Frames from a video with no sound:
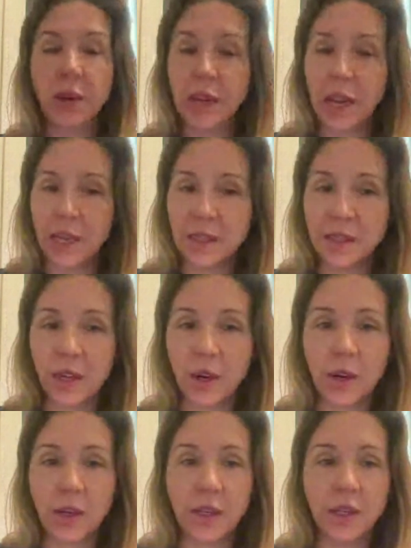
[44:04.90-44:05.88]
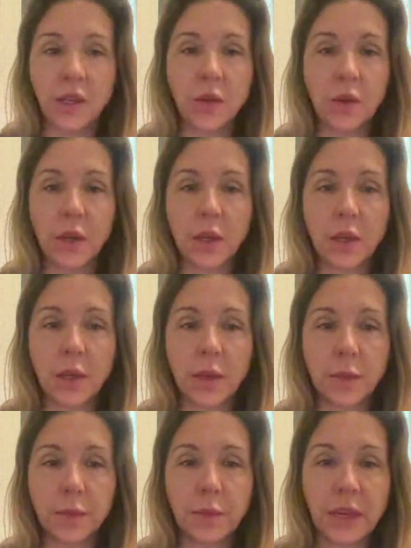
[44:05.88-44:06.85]
like if, you know, you're
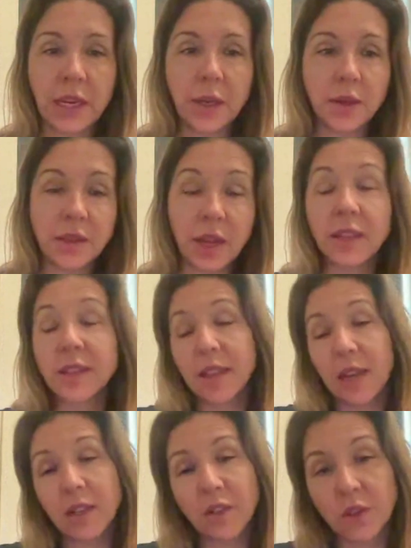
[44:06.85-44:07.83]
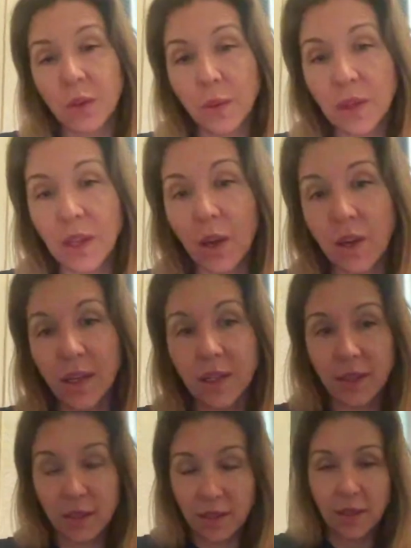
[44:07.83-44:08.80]
putting a headset on and you can
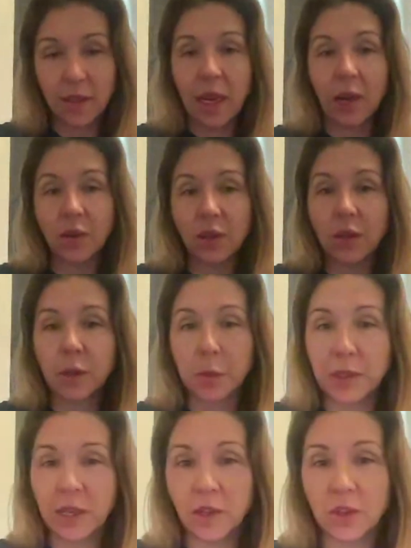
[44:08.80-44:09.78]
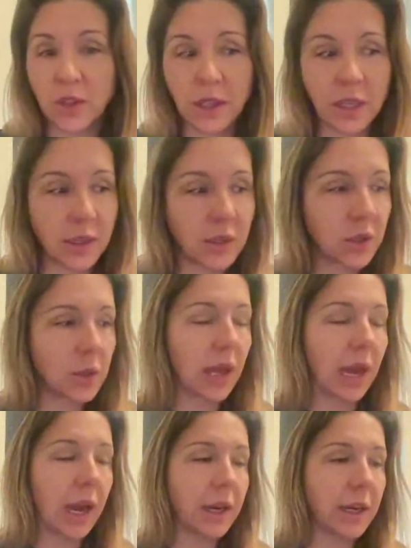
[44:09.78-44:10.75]
be side stage with the audience, because
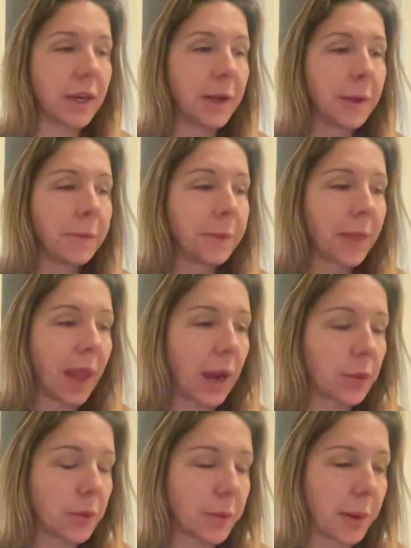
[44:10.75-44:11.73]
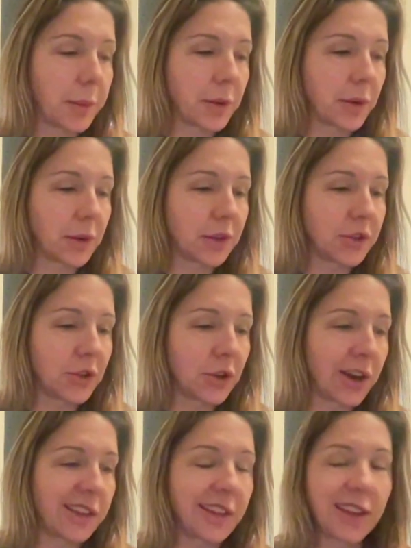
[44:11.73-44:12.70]
now you could potentially do that. And
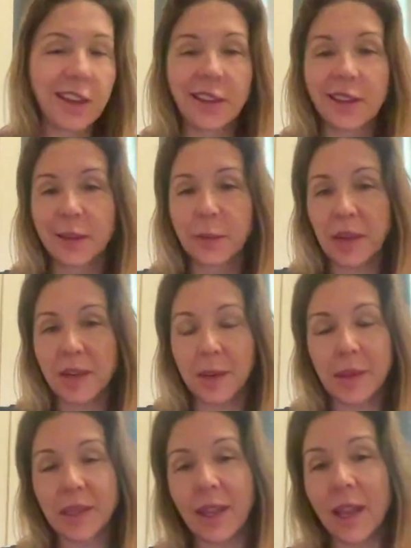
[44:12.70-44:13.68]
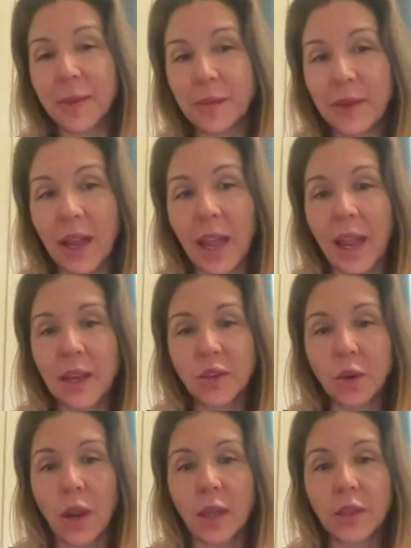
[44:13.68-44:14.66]
I remember during
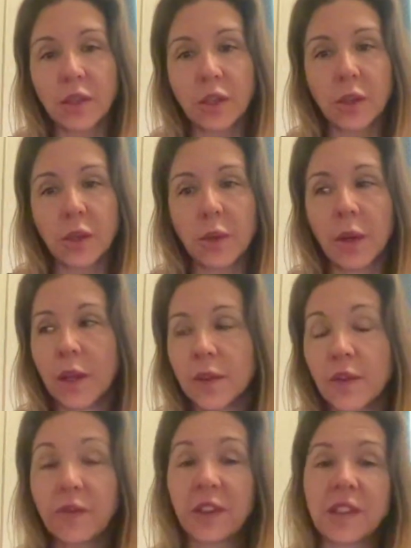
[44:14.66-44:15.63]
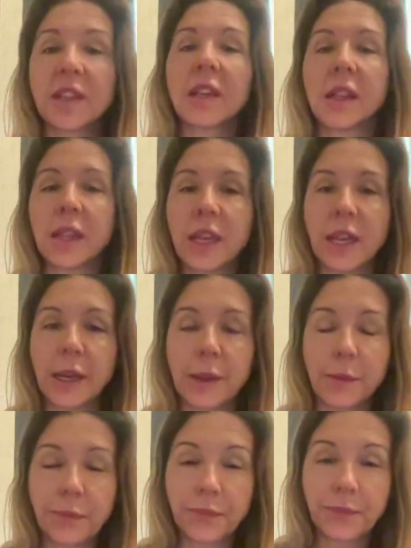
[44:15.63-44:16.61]
the pandemic, the NBA tried
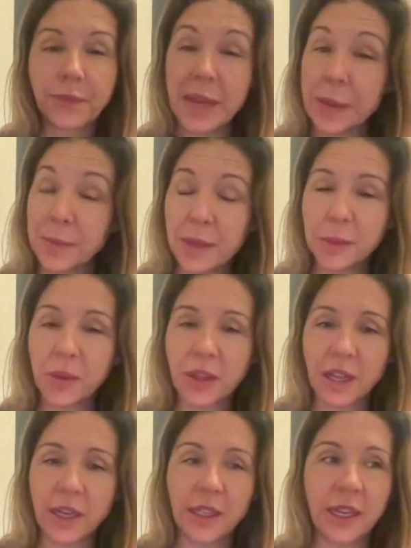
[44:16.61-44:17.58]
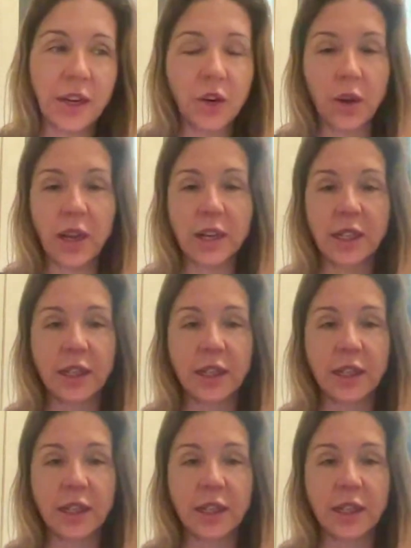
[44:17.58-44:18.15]
to physically